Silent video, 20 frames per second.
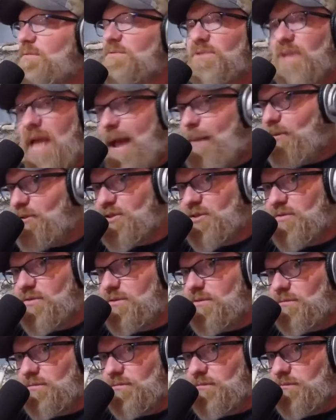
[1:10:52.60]
apple juice
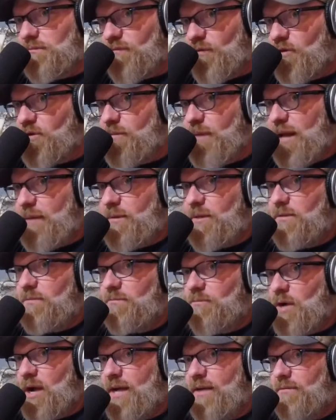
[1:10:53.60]
for the baby,
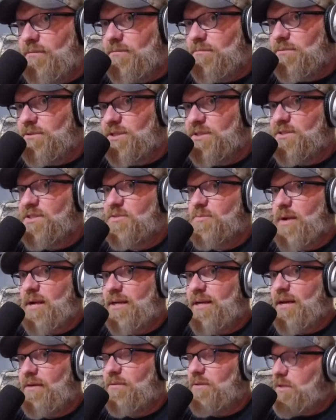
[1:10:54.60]
right? She just ran
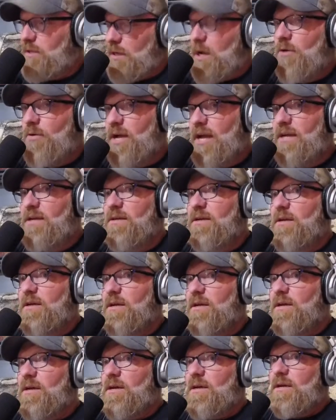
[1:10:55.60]
out. Okay.
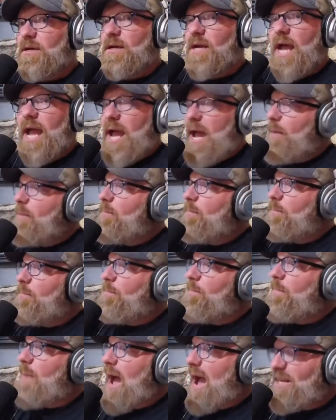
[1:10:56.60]

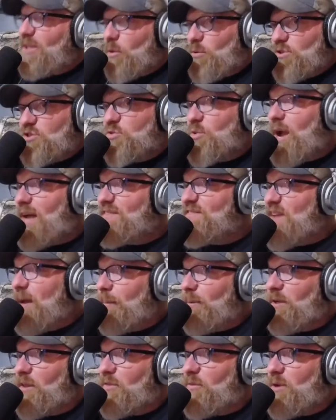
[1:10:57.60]
I don't dress up
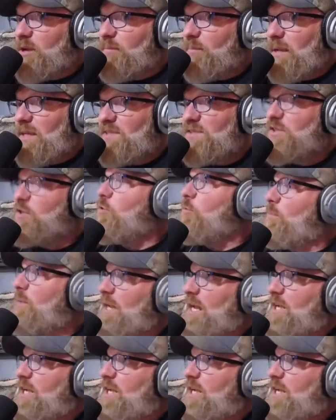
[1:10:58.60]
in a 3-piece suit, but I